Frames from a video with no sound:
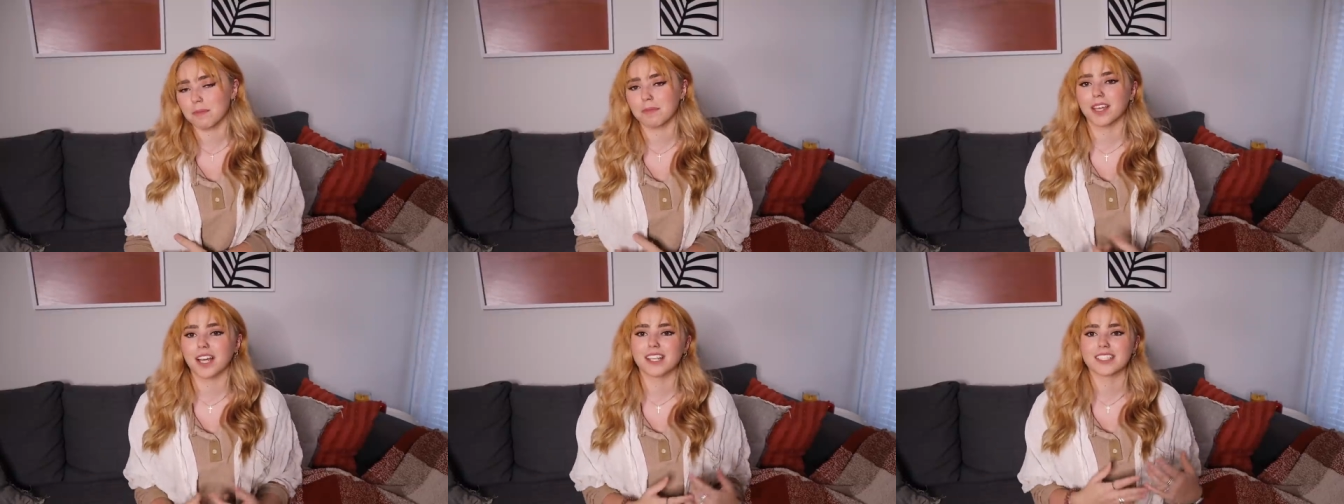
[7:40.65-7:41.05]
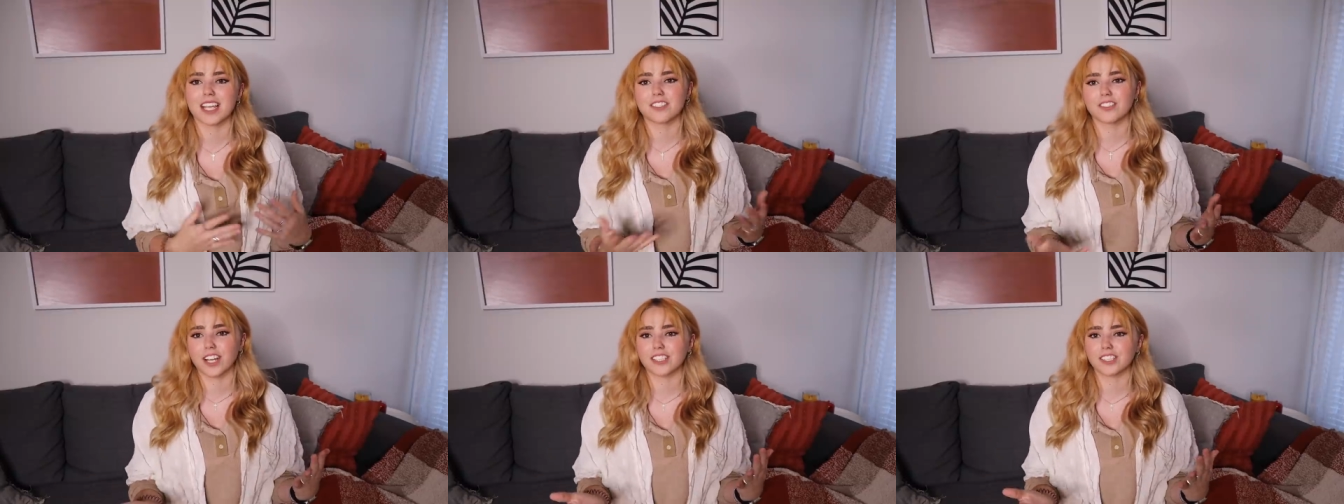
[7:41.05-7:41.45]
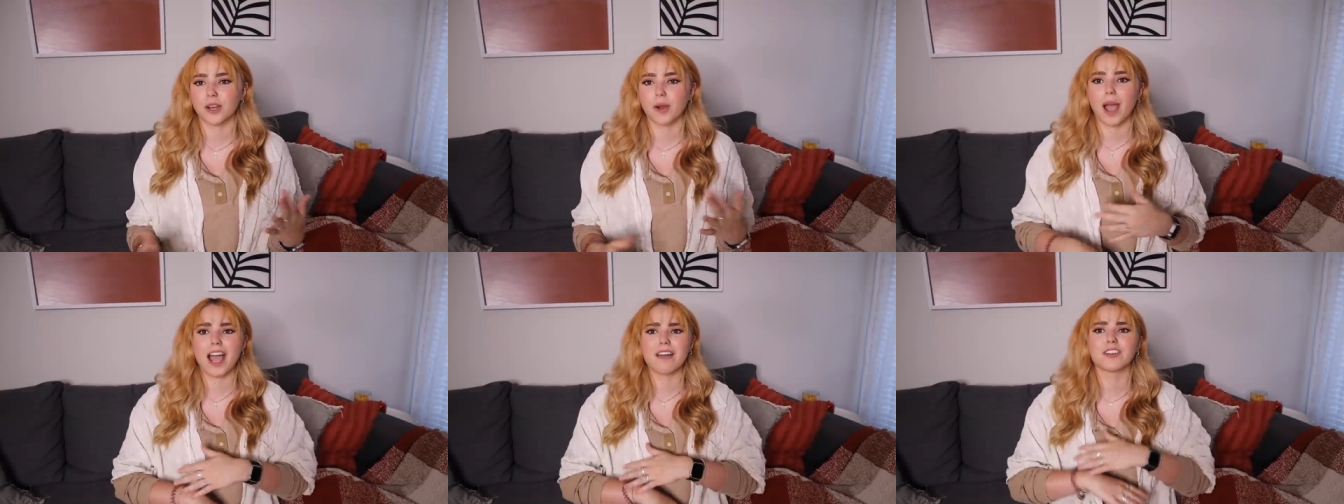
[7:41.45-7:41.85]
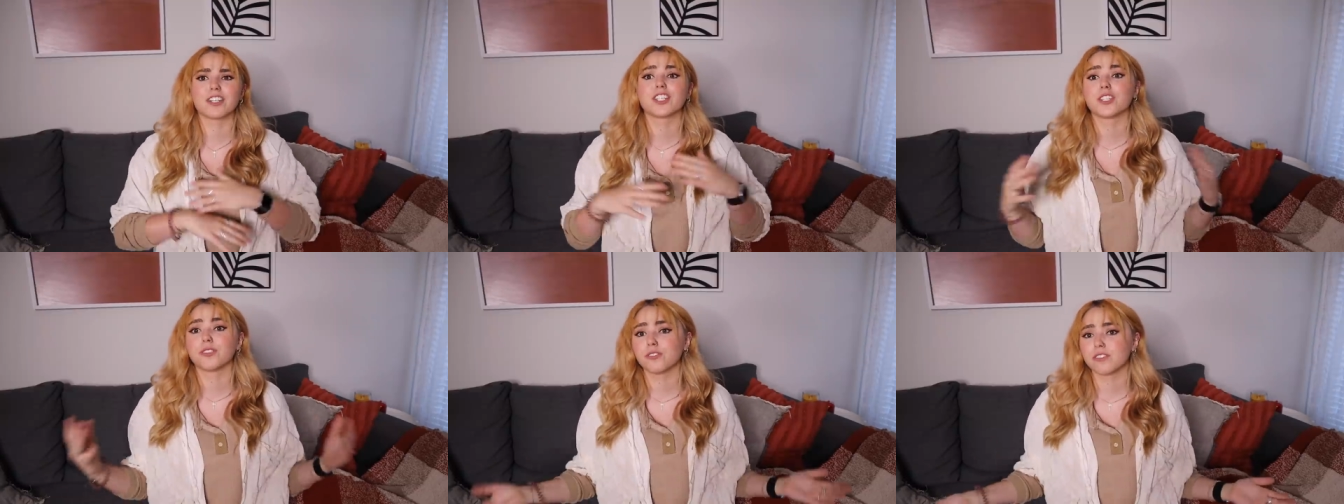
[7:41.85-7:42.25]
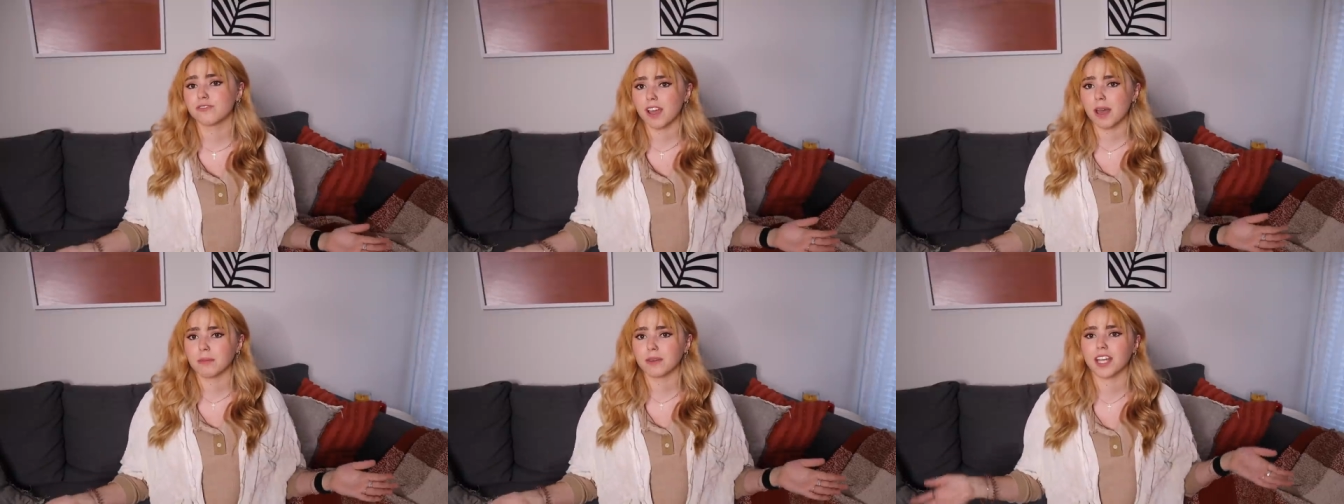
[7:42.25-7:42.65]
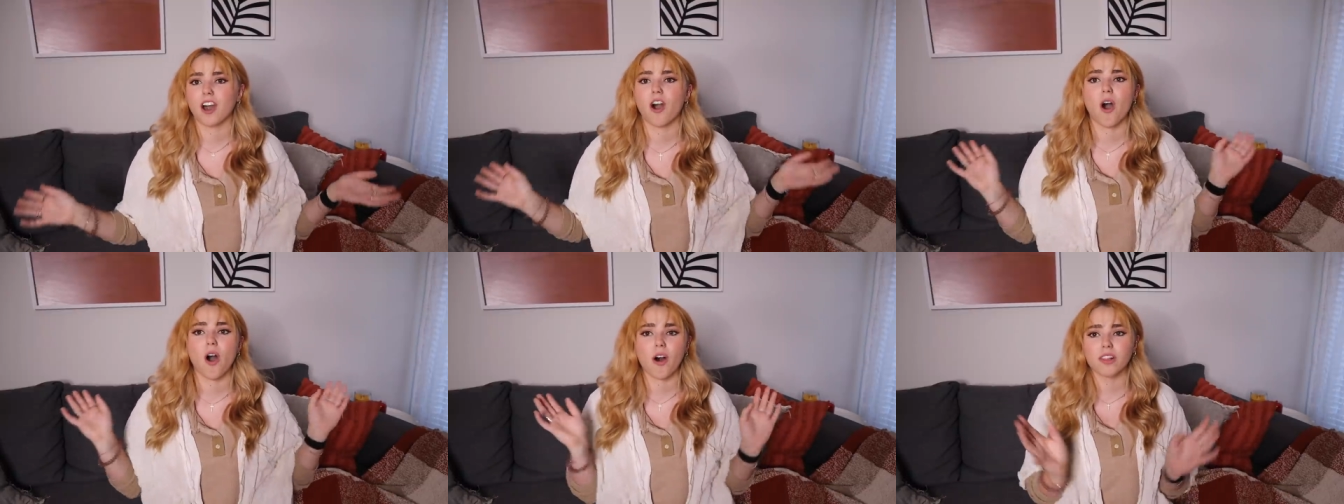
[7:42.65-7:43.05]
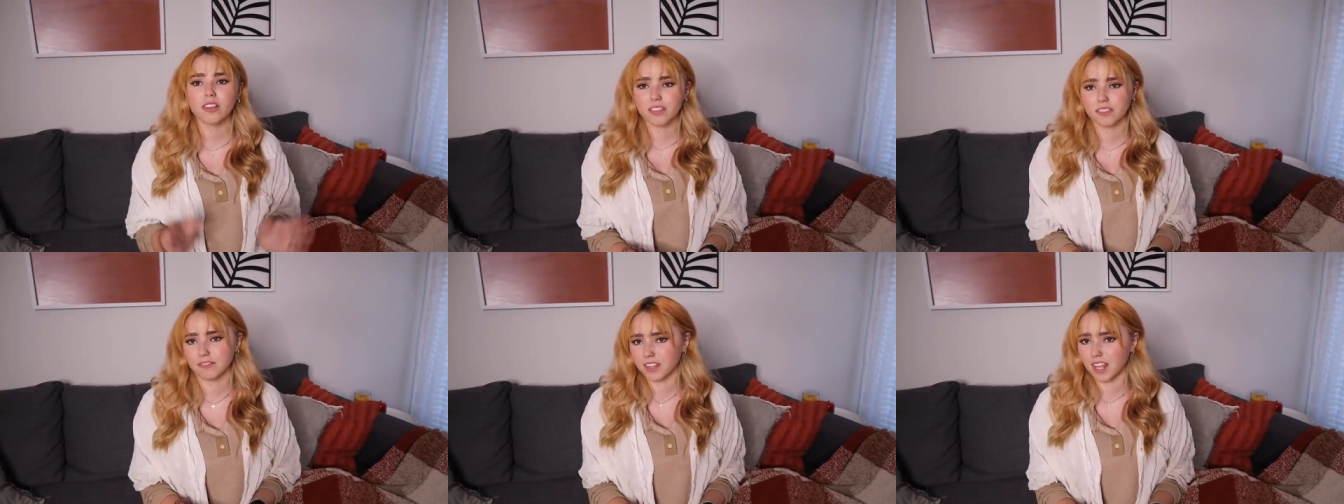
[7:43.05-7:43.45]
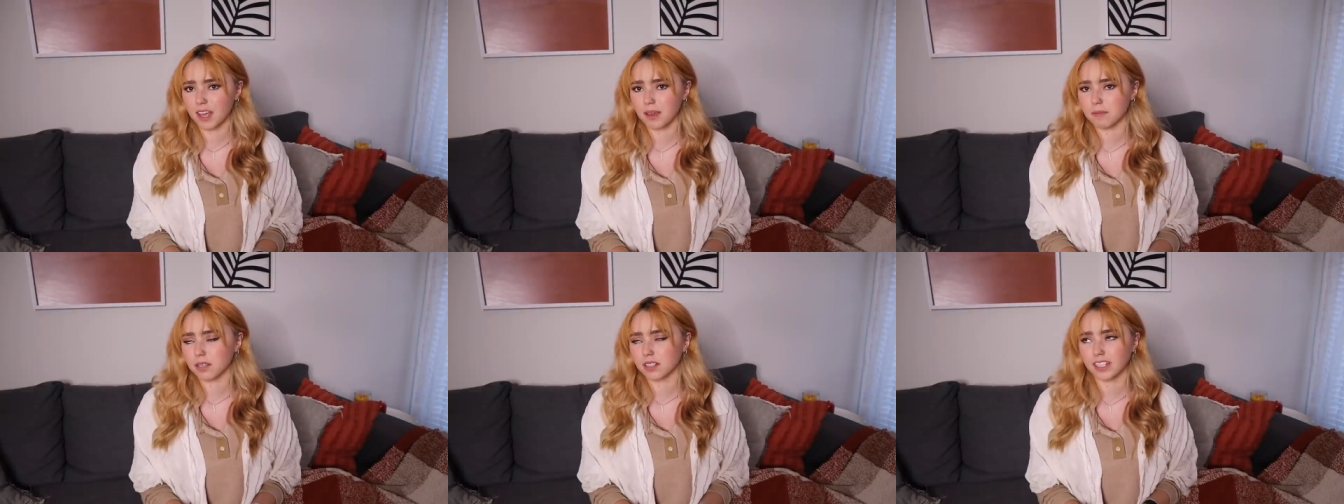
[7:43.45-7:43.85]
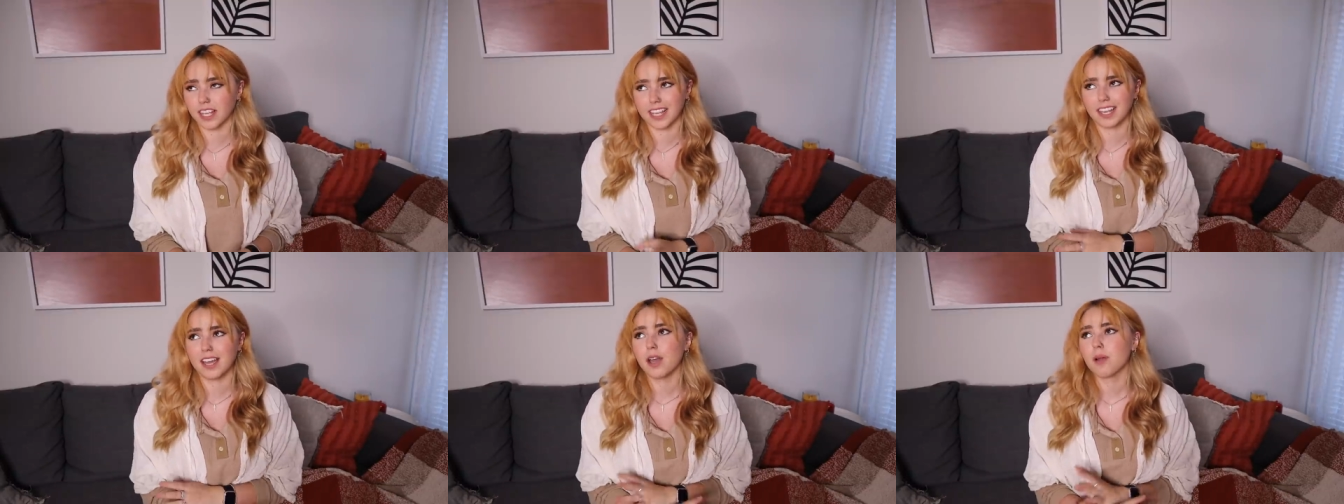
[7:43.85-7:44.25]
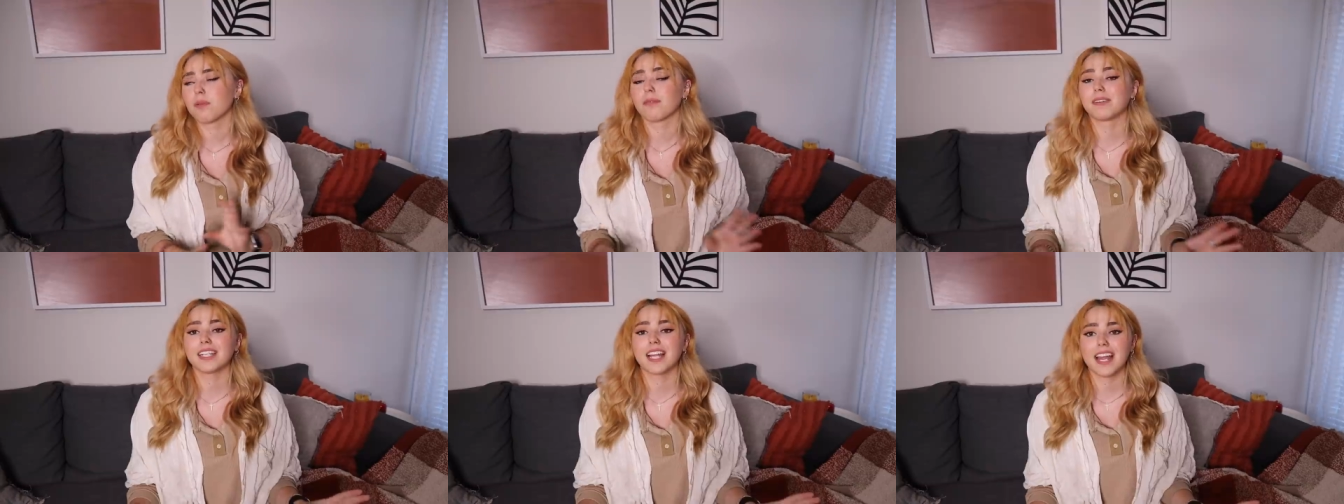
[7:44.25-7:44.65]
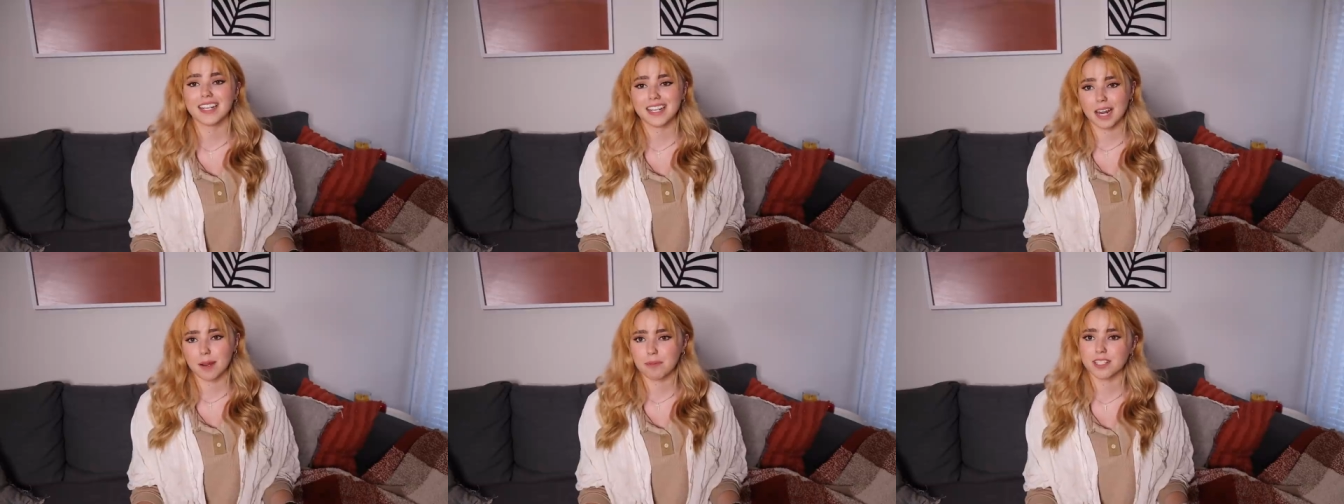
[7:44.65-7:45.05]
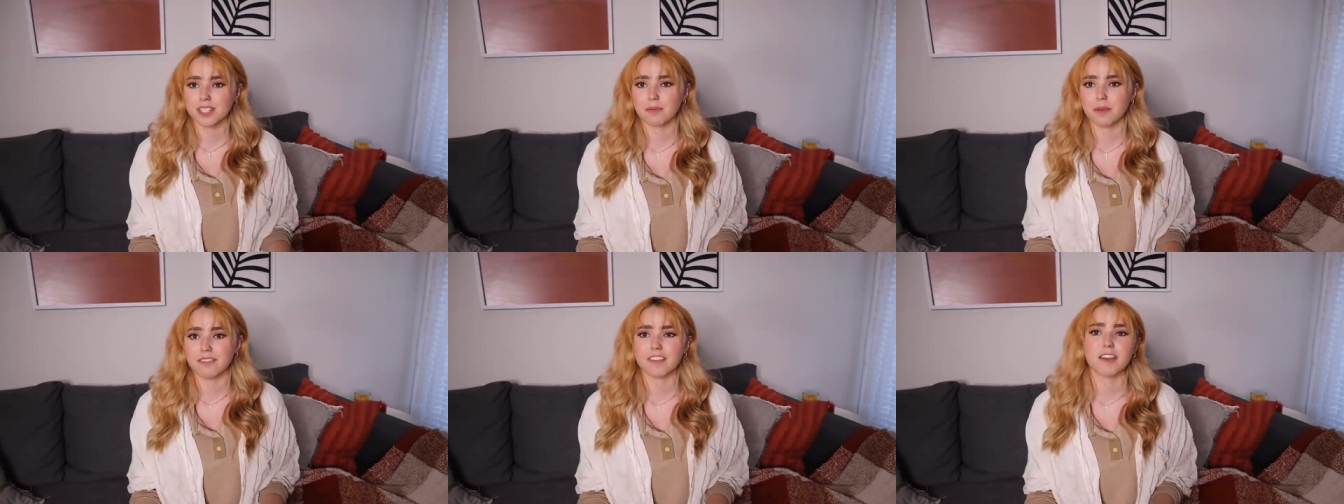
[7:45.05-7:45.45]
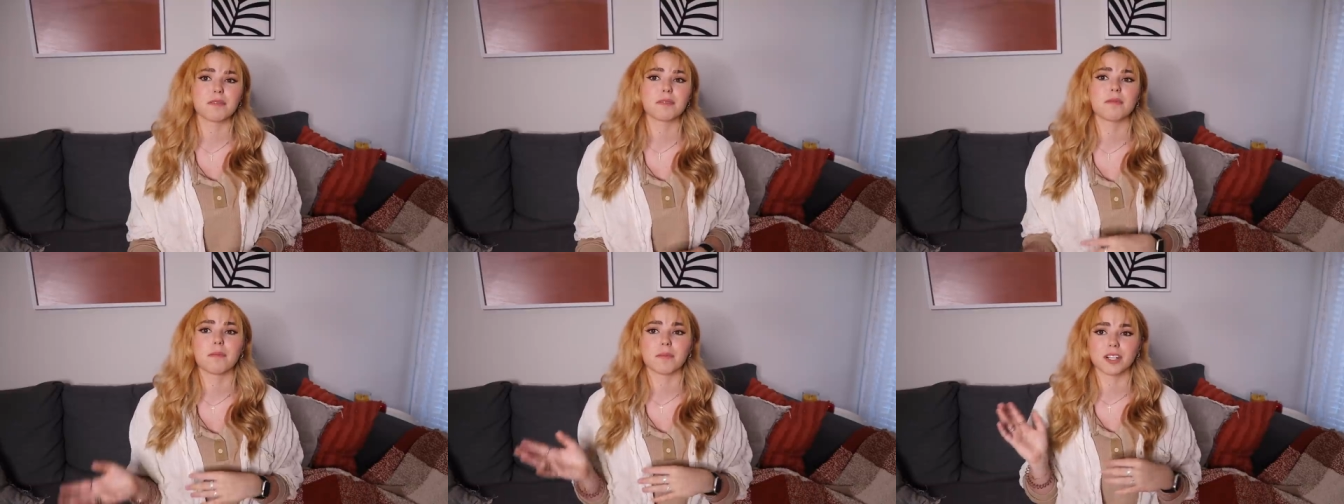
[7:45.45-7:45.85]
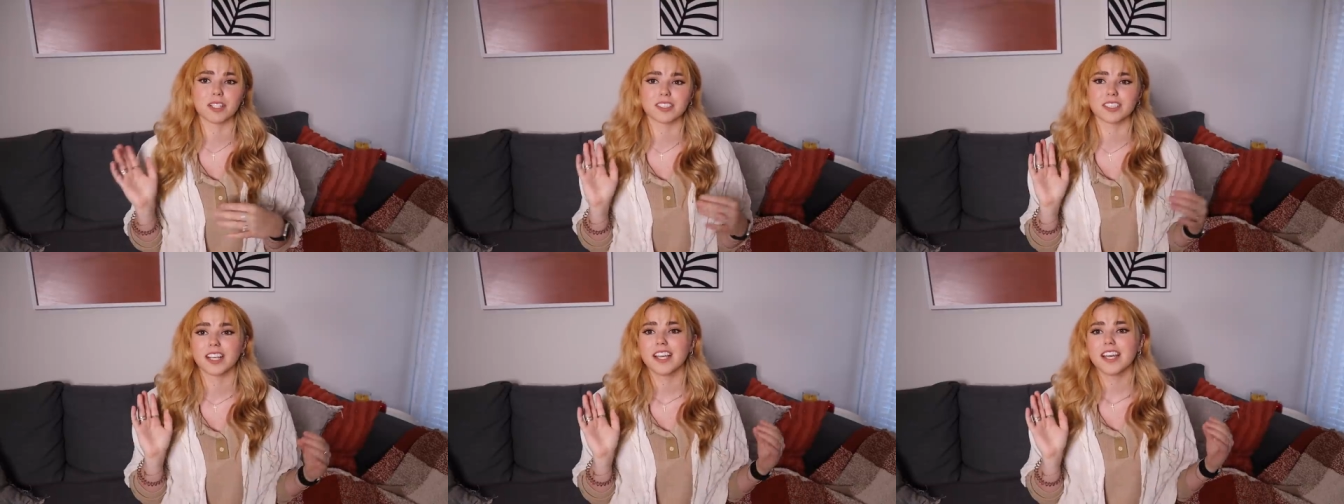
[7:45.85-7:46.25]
Because as you guys know, I have a huge family, all of them, like probably 99% of my family members